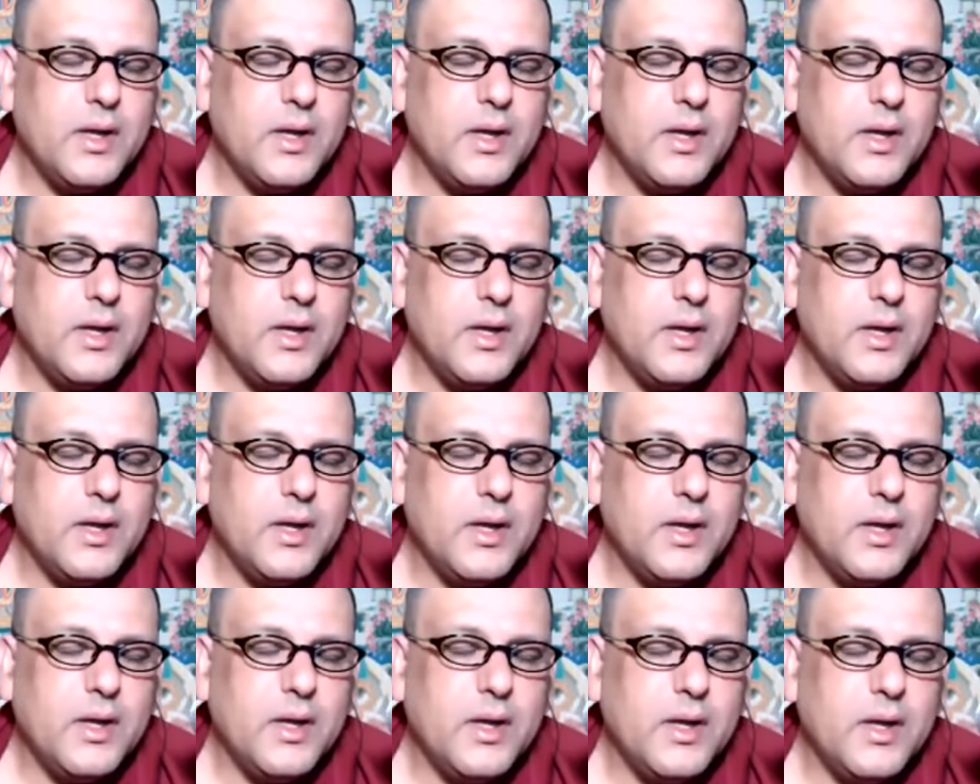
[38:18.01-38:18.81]
if we are
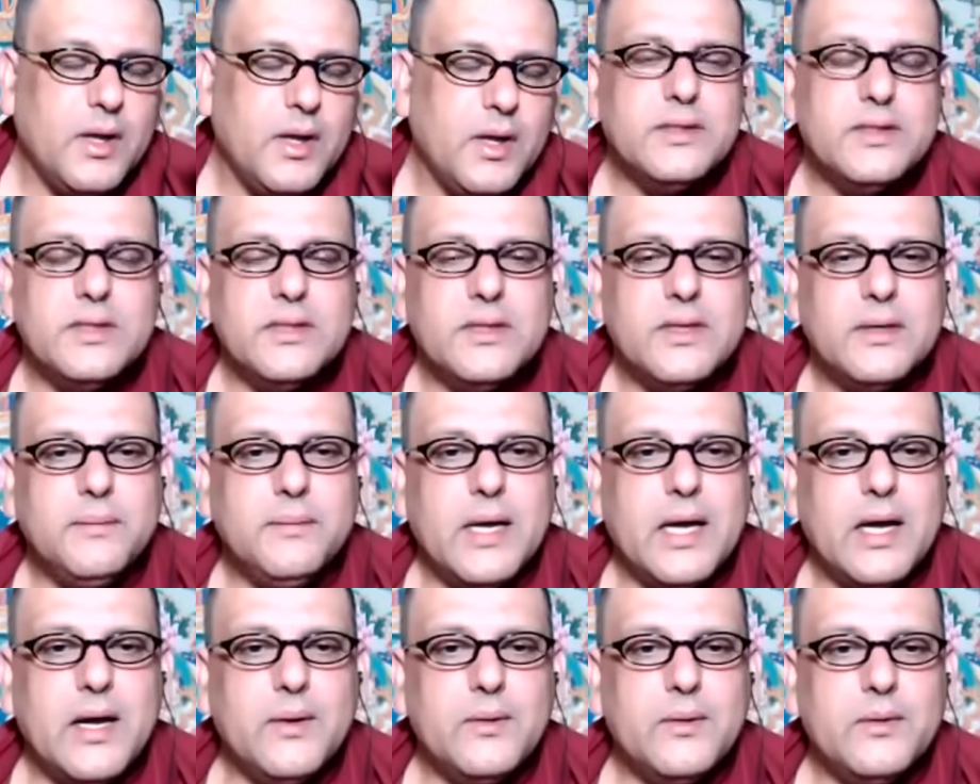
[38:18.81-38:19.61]
too stringent
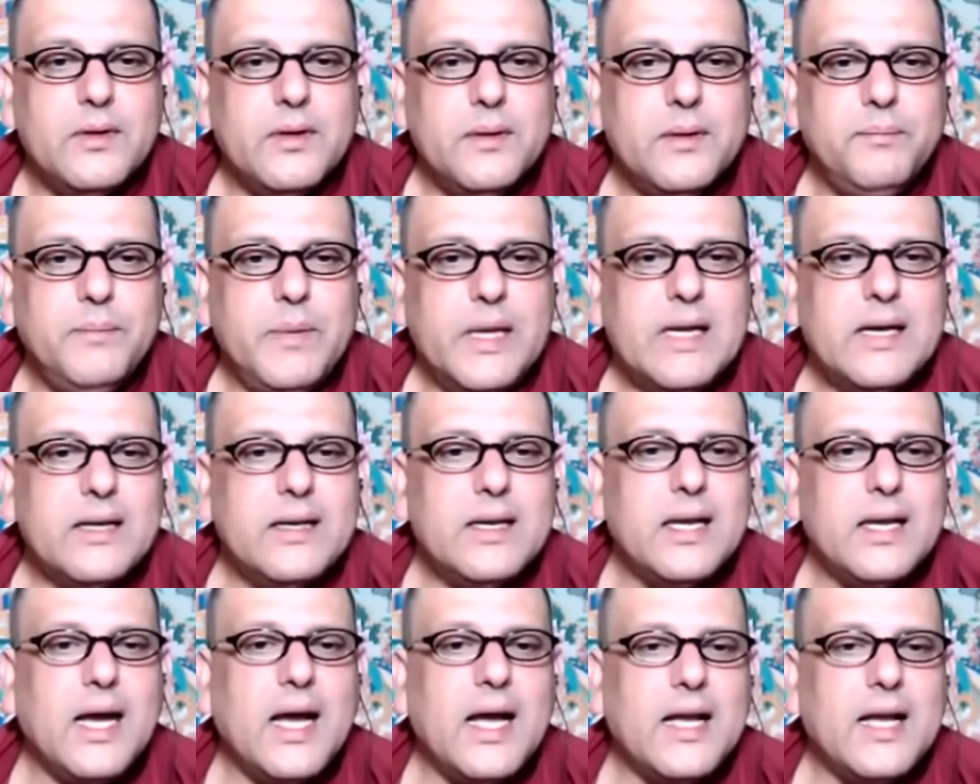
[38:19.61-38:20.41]
about being
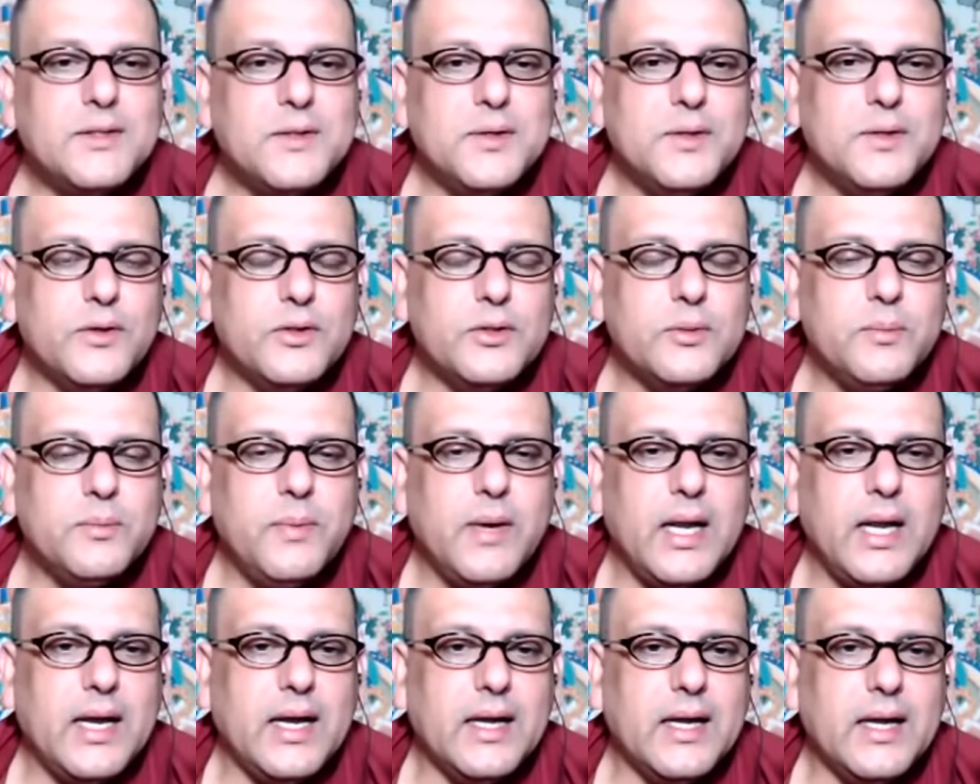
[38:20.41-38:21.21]
attached to those
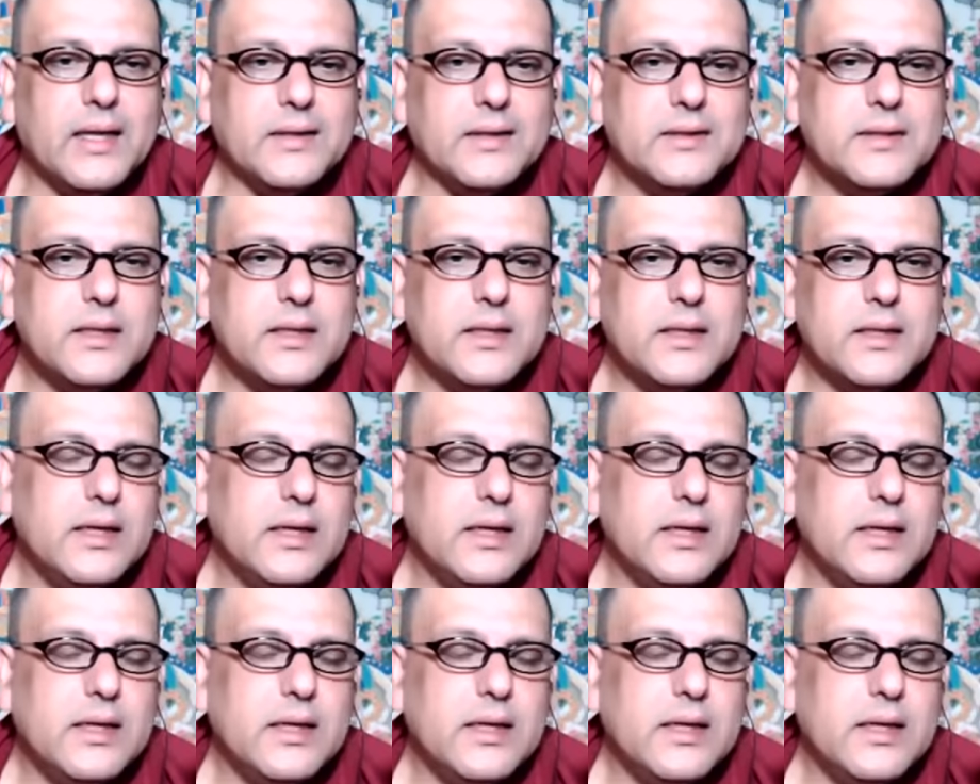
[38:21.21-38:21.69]
plans,